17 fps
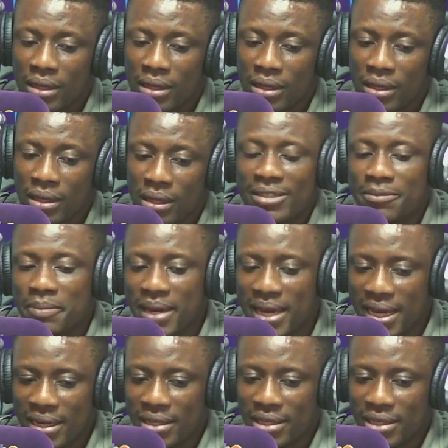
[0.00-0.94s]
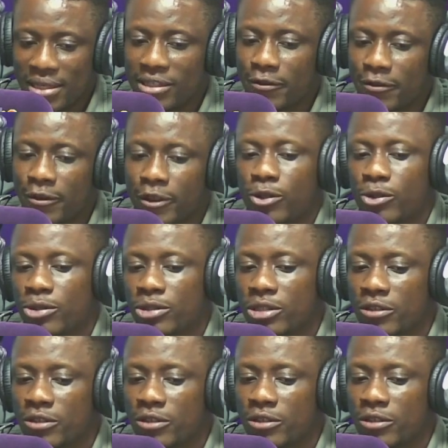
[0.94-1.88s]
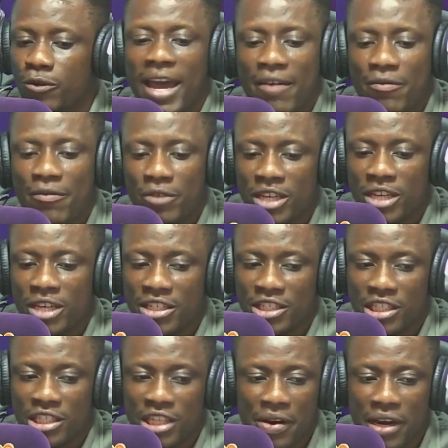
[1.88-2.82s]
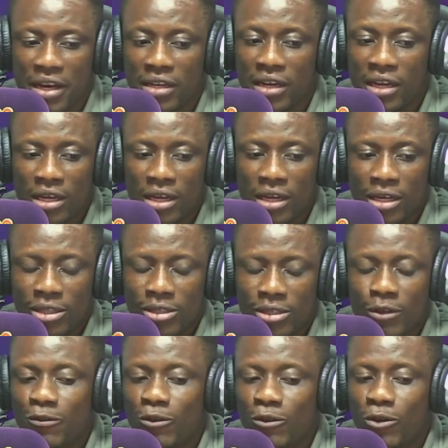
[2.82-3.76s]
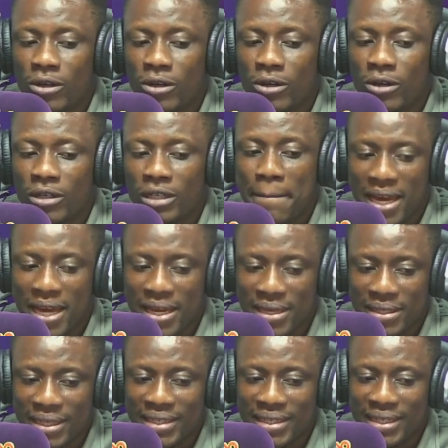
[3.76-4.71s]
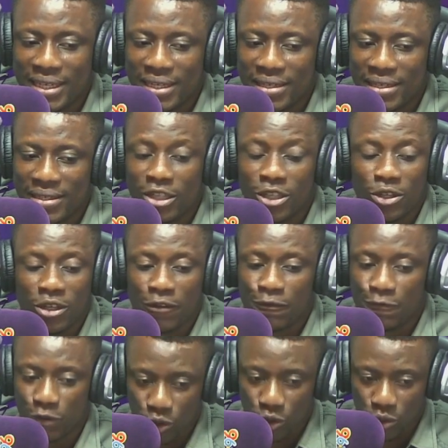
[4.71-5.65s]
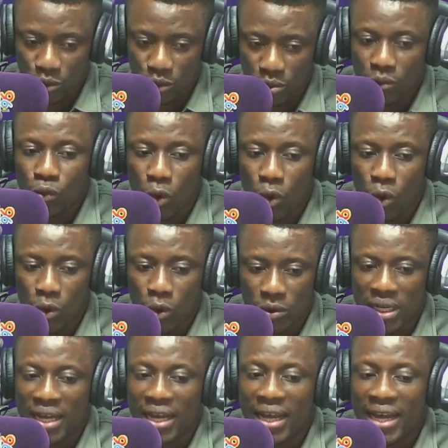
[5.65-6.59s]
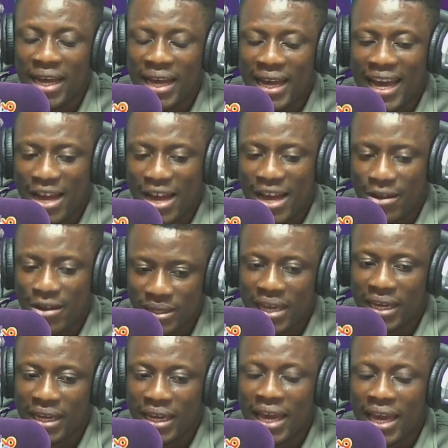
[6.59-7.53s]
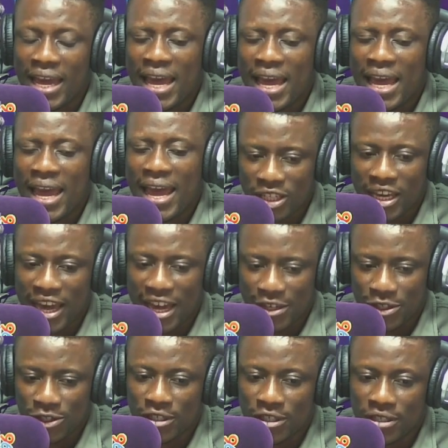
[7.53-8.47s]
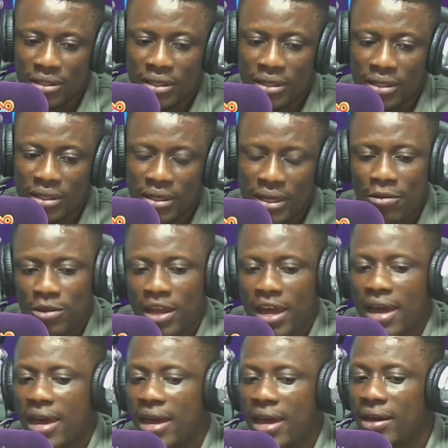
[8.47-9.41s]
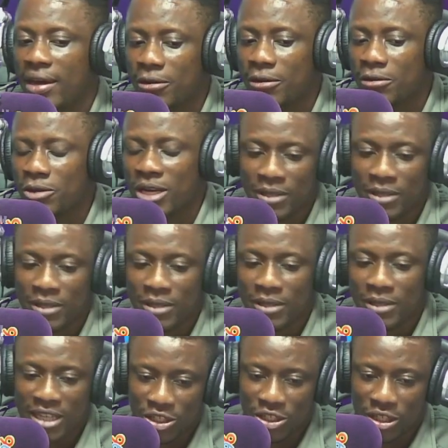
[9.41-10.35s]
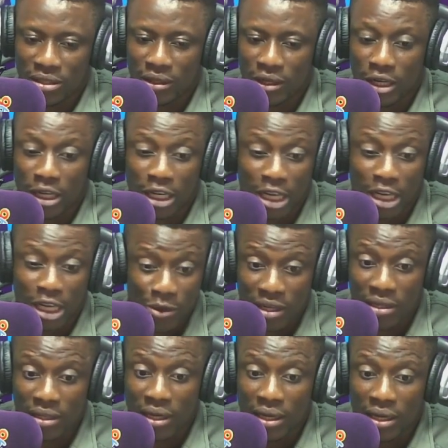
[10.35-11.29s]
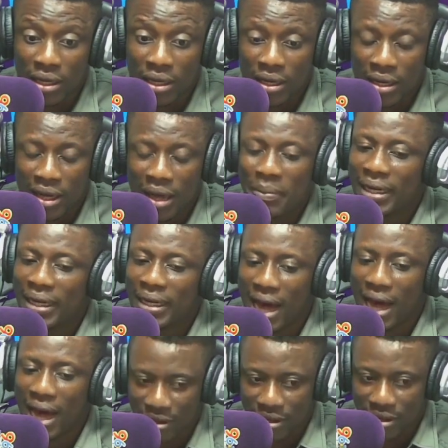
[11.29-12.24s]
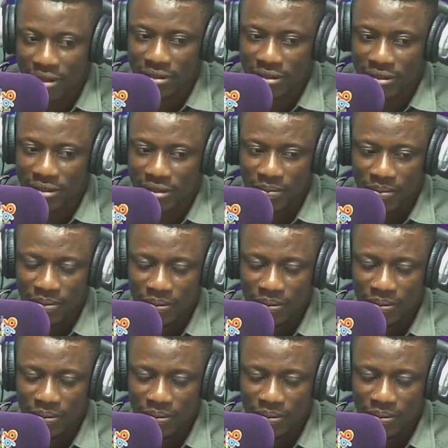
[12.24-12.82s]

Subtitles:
has made it difficult for the average Nigerian to afford basic needs including food, water, housing, education, healthcare, transportation, clothing, among others.